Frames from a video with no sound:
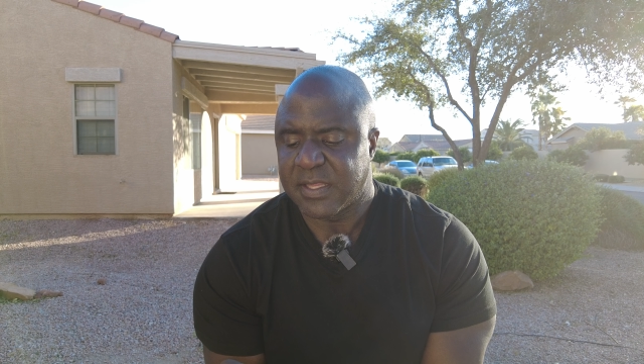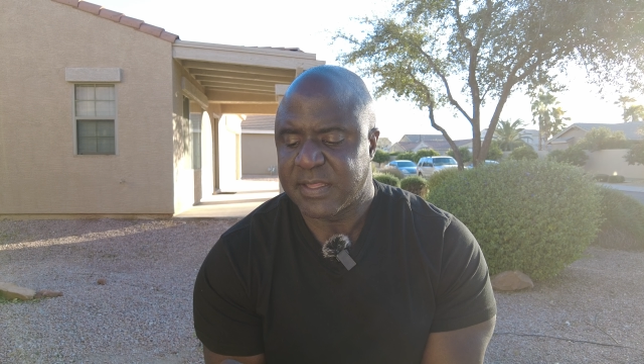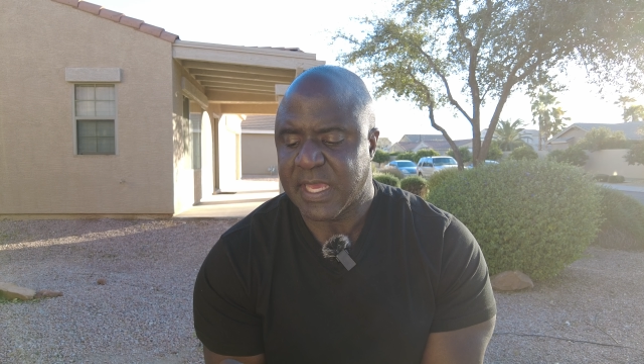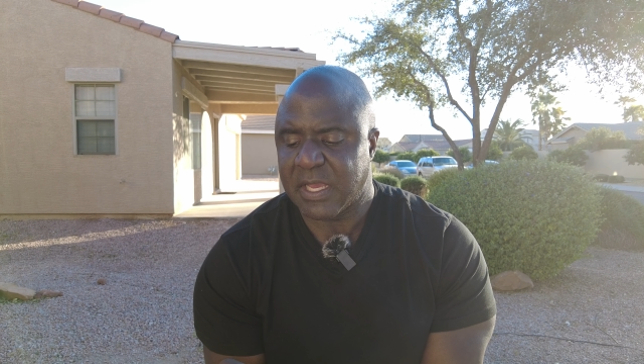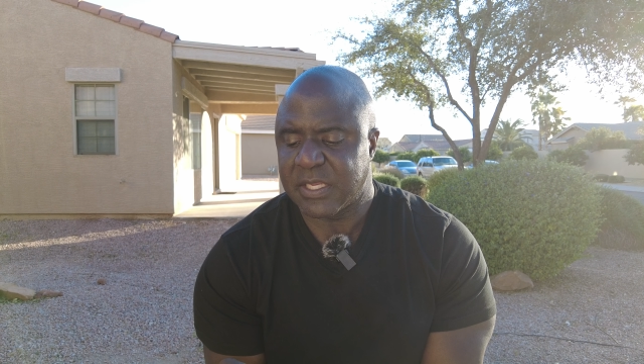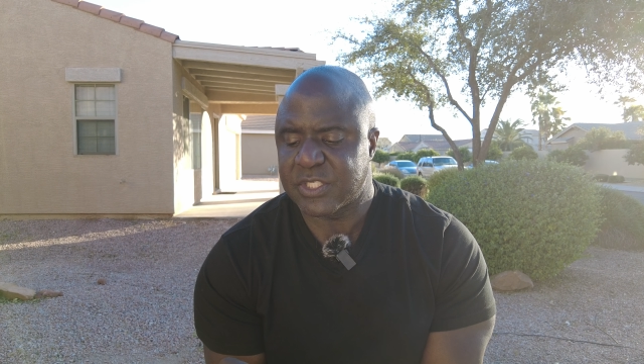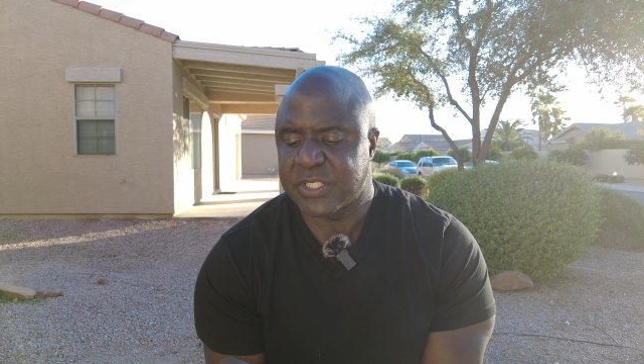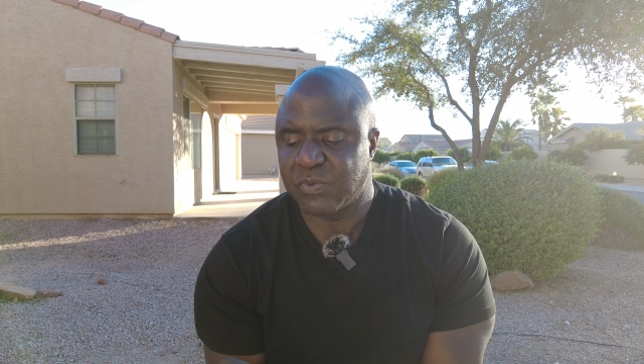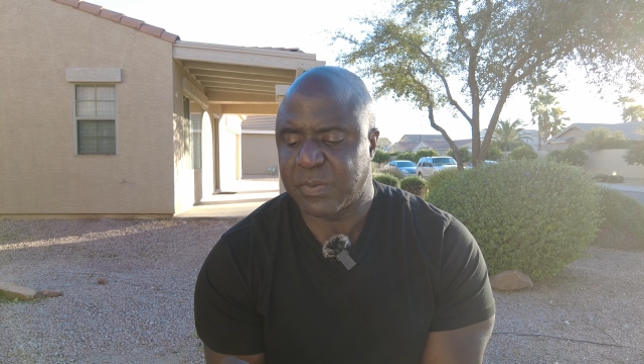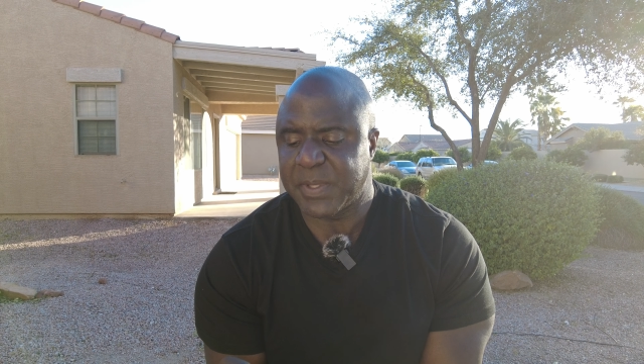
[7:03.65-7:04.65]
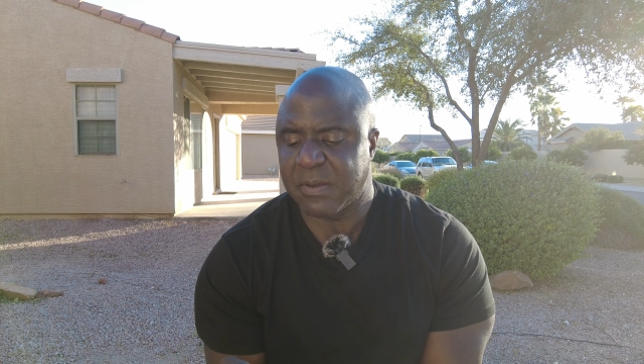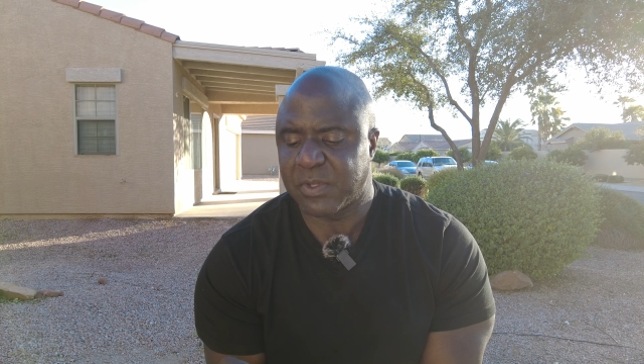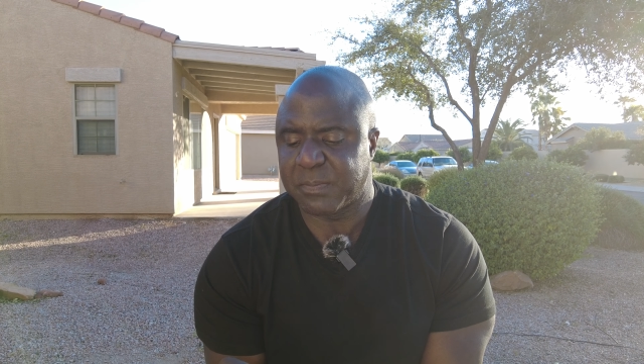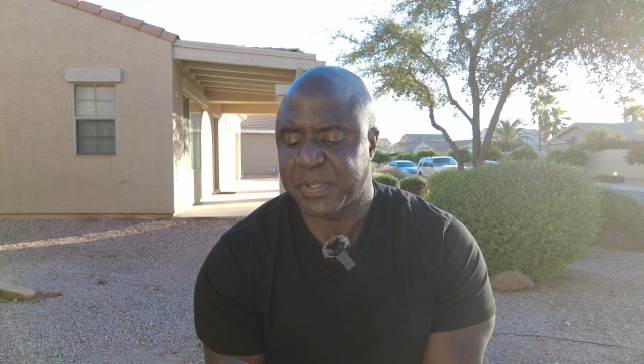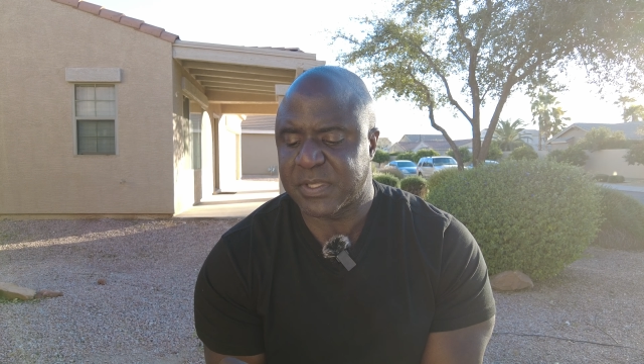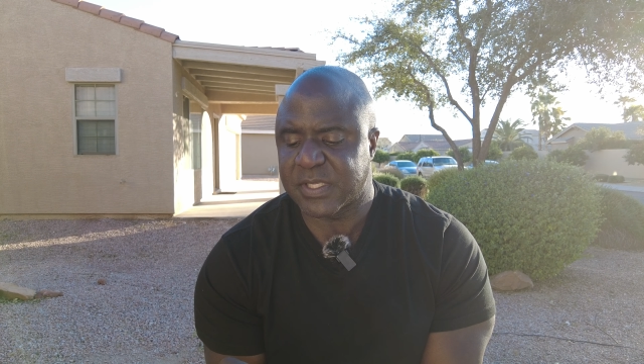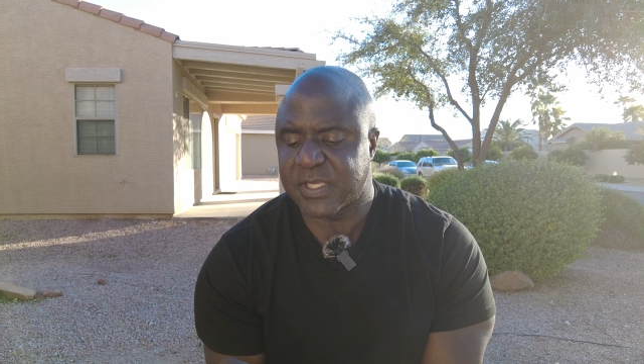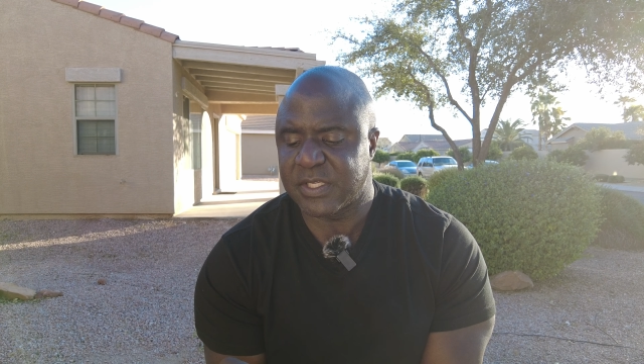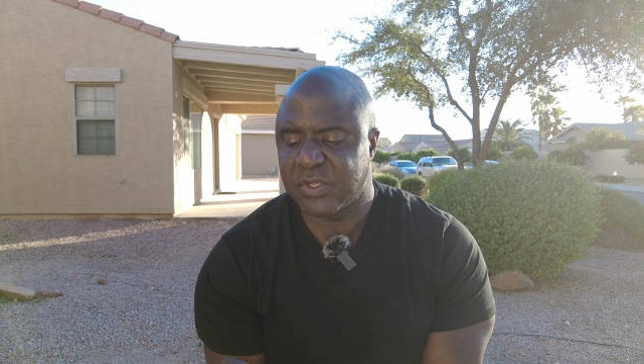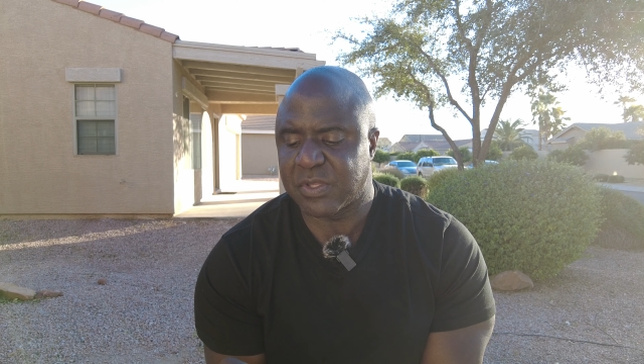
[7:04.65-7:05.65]
that she would be able to put to
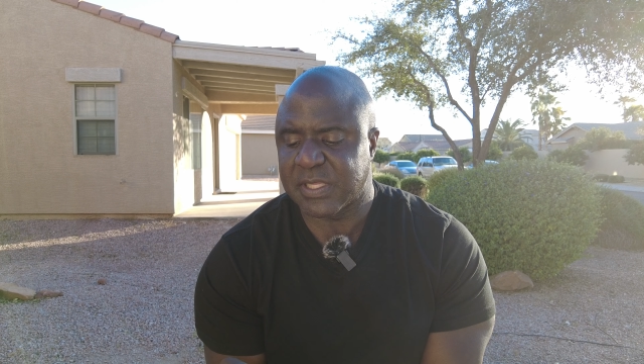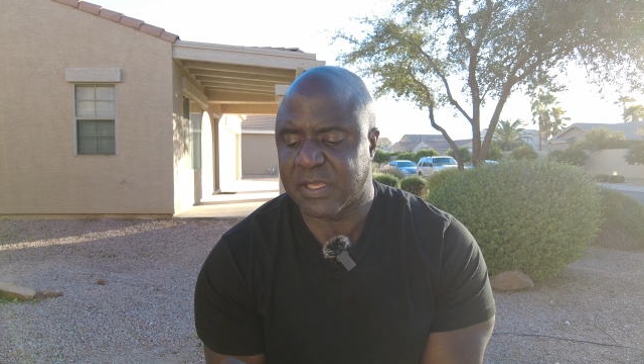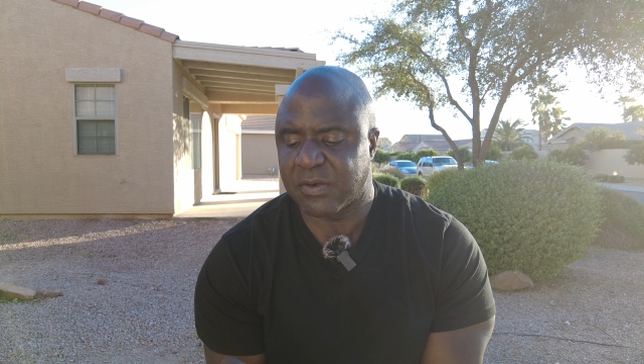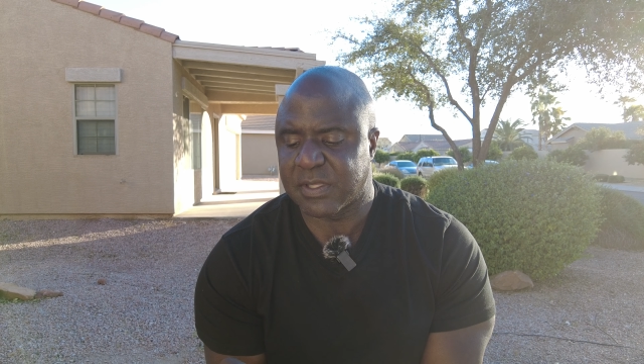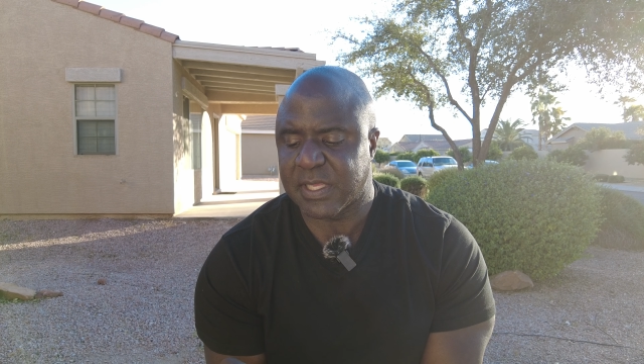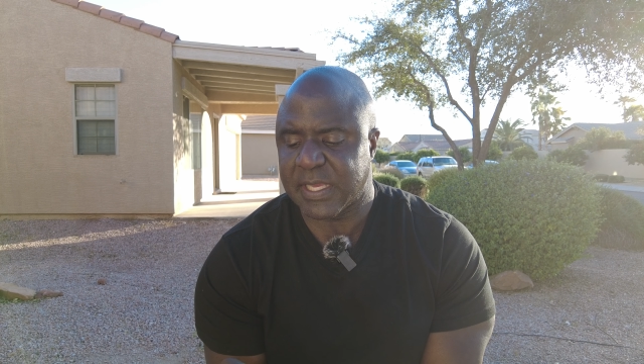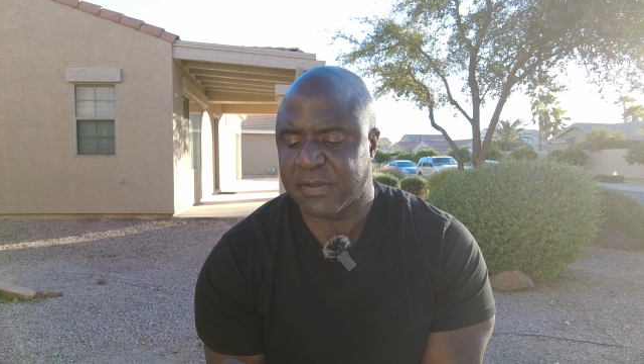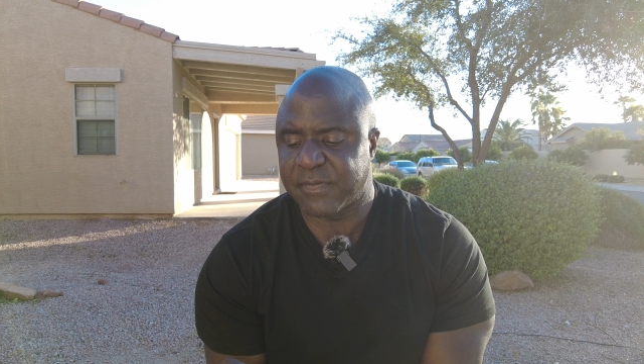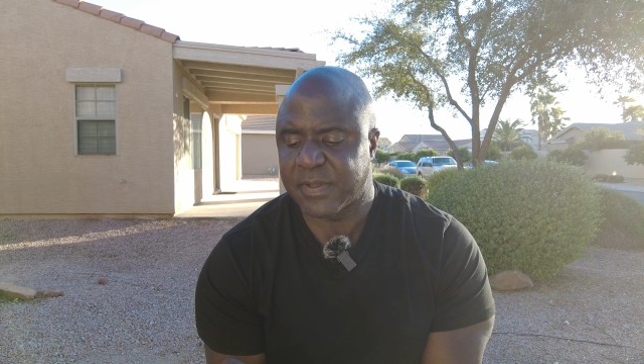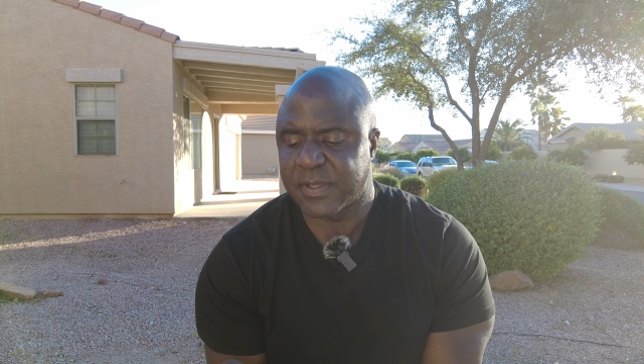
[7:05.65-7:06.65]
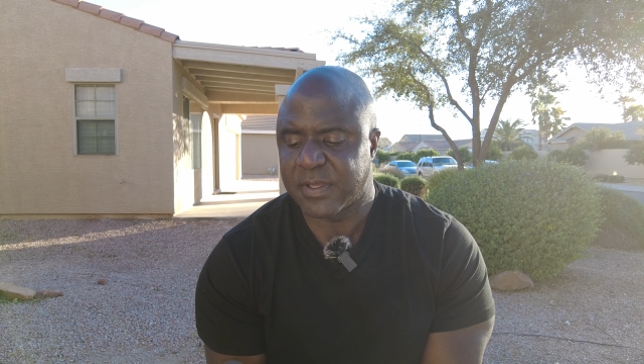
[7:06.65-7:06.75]
good use later in life.